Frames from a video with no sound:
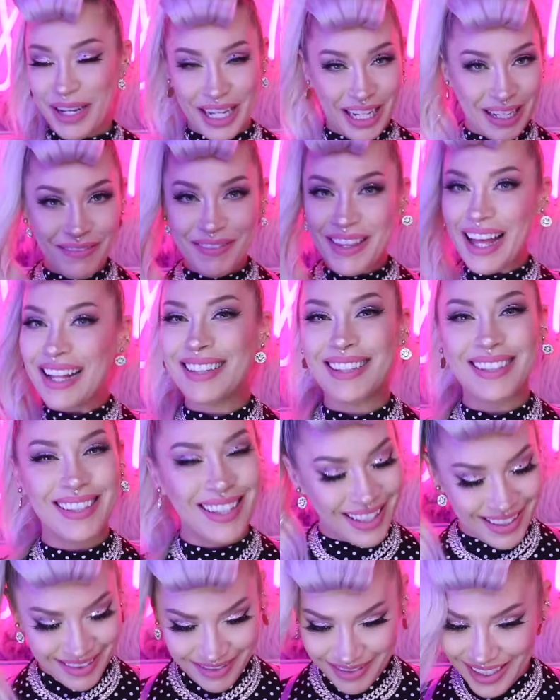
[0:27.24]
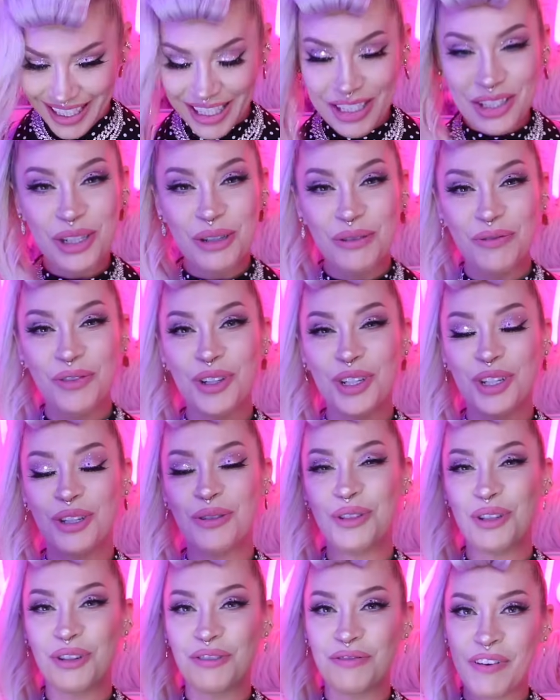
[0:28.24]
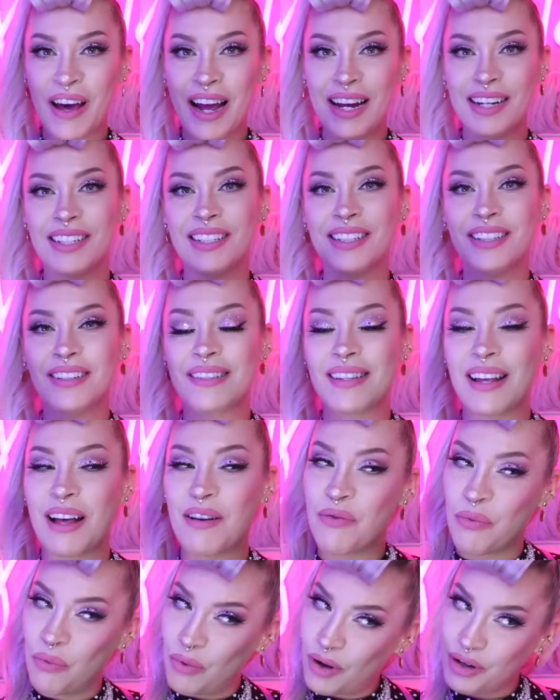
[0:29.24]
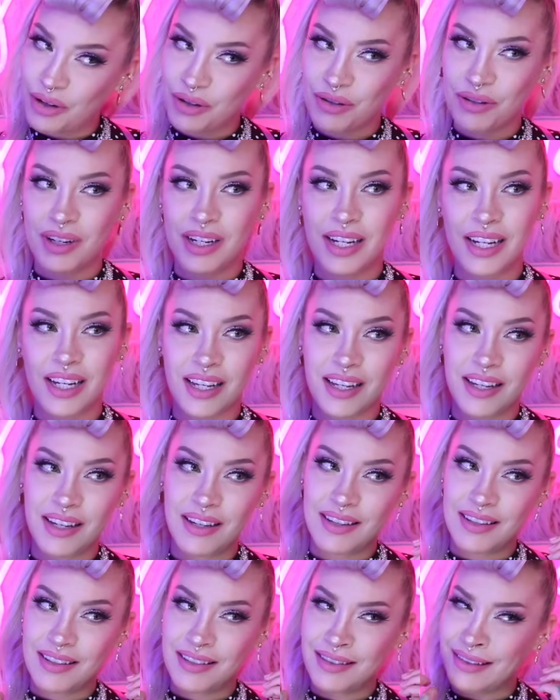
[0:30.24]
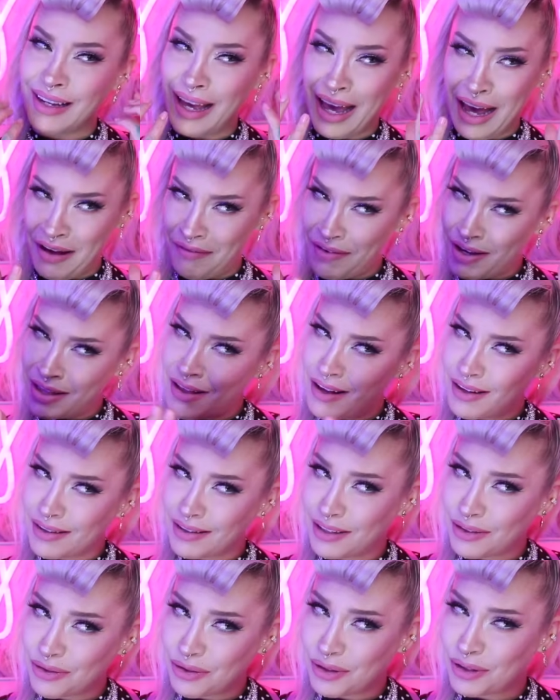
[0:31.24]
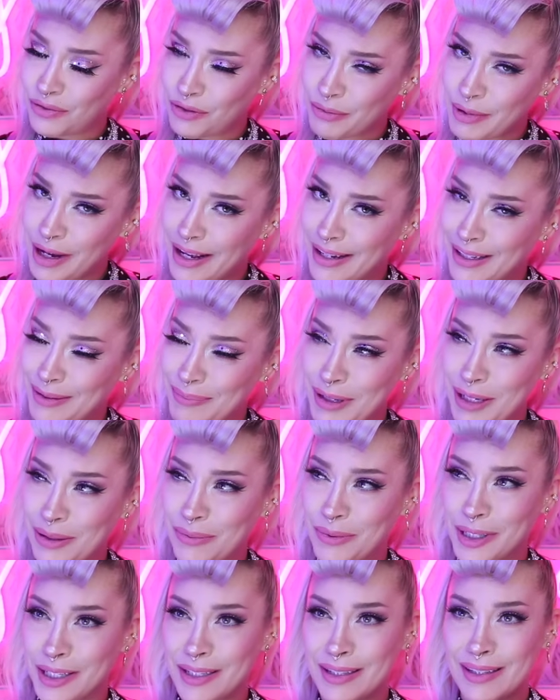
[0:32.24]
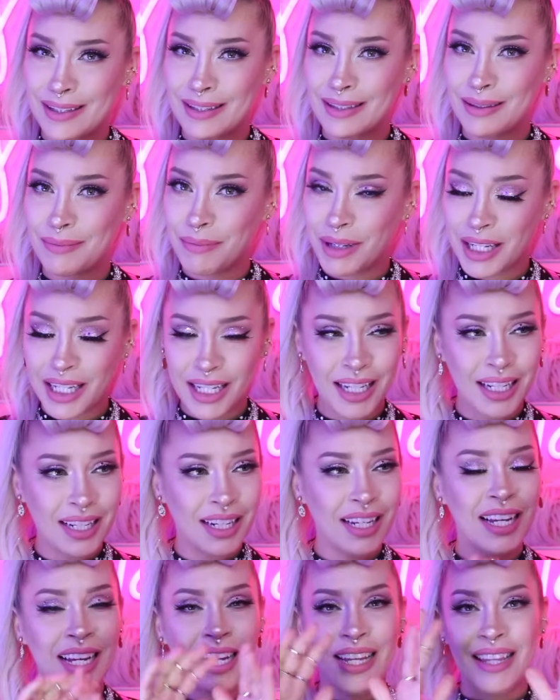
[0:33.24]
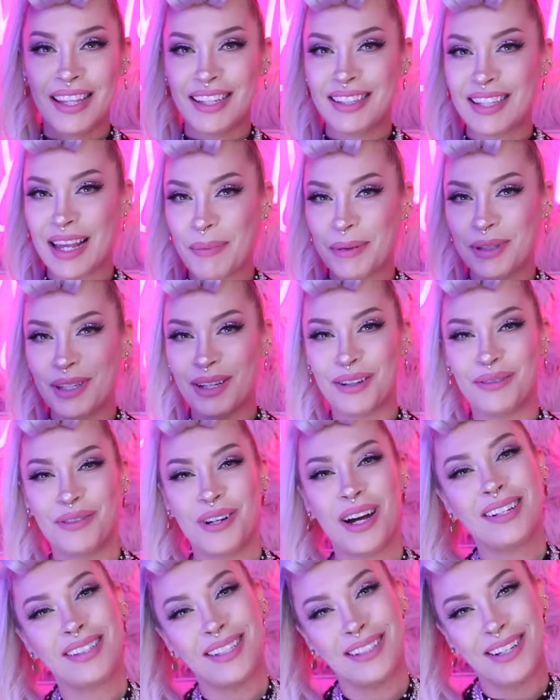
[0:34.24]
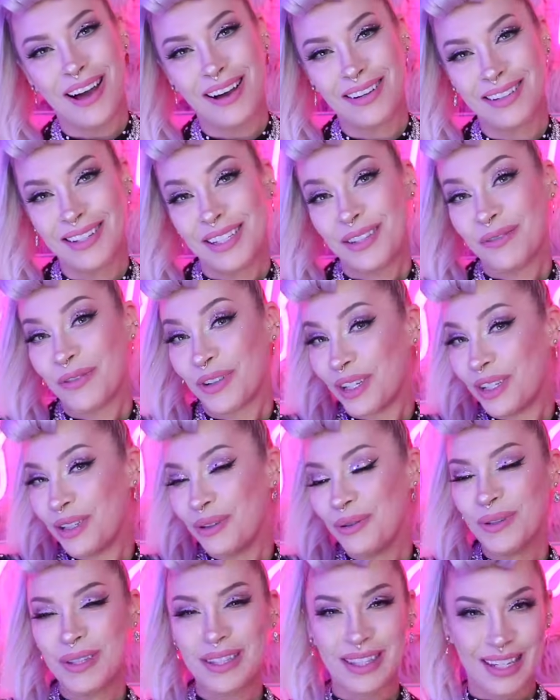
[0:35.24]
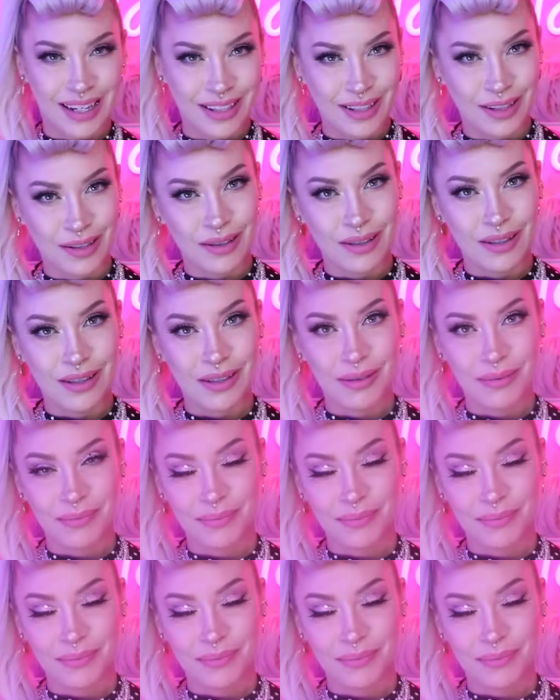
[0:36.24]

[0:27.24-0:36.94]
If that's the issue for you and you're finding yourself wondering, have I lost interest for my SP? What does this mean? This episode of Roxy Talks is for you. Stay tuned.